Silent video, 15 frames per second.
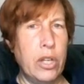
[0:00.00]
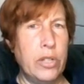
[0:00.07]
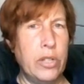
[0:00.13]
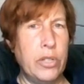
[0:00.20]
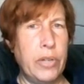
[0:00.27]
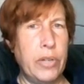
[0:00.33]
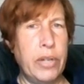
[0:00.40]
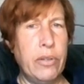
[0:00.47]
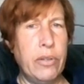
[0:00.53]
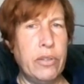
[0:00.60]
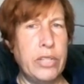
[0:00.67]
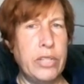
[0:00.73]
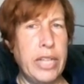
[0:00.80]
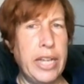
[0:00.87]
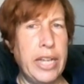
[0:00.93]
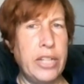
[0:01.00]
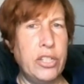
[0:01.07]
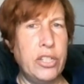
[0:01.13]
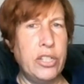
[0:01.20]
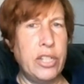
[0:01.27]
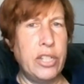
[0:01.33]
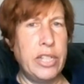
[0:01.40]
So here they're saying it's
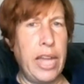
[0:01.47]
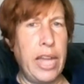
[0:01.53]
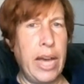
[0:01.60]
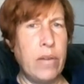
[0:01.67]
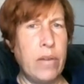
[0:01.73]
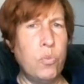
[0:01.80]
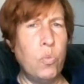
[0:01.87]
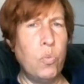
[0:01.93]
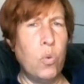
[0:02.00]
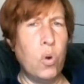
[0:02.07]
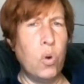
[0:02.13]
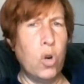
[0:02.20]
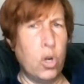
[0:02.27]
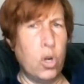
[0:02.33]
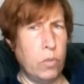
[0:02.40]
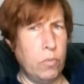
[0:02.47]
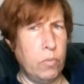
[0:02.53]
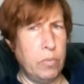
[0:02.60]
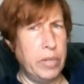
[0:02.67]
just a tad warm,